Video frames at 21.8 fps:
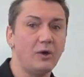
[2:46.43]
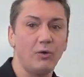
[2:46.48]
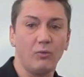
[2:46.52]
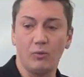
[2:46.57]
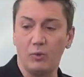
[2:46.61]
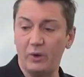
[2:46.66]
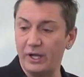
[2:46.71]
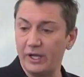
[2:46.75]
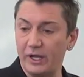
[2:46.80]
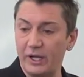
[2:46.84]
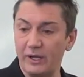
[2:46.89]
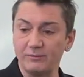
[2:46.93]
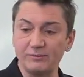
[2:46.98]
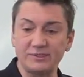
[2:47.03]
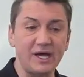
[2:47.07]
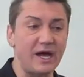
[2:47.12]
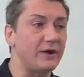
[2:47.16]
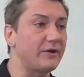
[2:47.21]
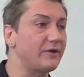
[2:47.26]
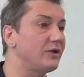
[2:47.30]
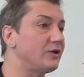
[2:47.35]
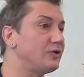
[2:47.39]
When it comes
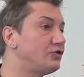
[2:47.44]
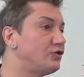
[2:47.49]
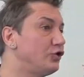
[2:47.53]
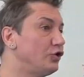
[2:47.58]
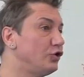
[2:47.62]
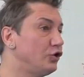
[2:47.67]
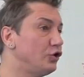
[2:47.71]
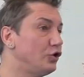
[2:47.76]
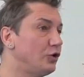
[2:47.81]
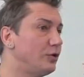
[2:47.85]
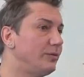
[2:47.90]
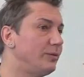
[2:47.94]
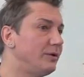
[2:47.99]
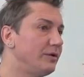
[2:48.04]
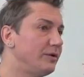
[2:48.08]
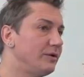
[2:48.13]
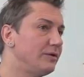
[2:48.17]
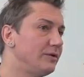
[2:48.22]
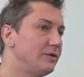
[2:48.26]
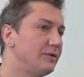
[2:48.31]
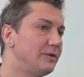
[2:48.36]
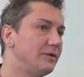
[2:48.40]
out of the tube,
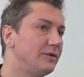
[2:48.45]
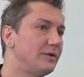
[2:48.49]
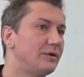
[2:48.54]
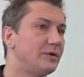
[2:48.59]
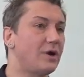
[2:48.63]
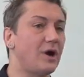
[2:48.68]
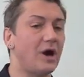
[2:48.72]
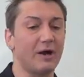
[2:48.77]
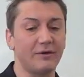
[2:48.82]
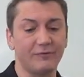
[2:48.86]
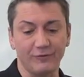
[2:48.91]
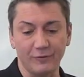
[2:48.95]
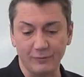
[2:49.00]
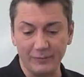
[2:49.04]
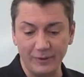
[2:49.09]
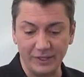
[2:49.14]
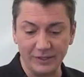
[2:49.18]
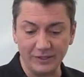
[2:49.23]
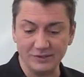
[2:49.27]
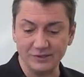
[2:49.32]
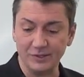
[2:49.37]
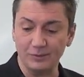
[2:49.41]
God
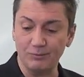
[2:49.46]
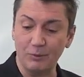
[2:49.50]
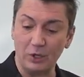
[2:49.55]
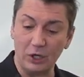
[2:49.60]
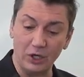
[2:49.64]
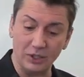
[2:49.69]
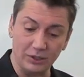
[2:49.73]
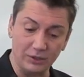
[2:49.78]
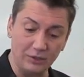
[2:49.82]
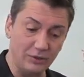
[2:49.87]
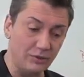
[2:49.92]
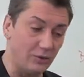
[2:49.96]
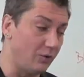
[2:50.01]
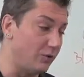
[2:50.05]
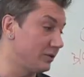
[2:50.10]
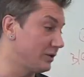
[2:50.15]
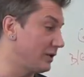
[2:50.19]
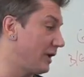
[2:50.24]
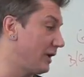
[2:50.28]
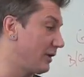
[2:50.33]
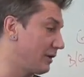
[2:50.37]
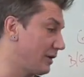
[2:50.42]
forbid it's a bottle,
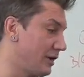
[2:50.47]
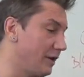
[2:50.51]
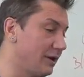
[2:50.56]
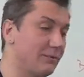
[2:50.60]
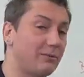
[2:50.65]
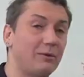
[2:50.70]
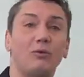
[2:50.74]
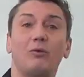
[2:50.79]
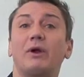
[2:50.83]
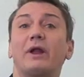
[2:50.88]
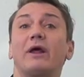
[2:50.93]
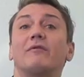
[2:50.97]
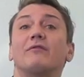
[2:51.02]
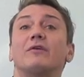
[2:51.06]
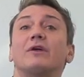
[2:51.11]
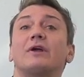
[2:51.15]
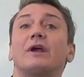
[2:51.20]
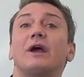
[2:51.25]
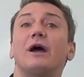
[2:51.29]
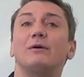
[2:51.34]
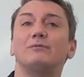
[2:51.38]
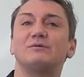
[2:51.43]
old hair color, but whatever
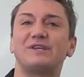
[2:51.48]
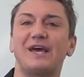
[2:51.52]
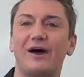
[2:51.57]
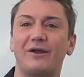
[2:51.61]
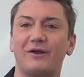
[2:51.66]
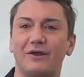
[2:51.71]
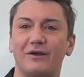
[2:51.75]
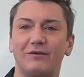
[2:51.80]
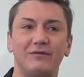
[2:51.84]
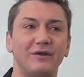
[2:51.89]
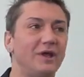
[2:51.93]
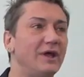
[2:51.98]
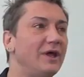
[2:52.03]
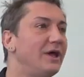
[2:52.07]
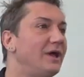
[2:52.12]
it comes out of,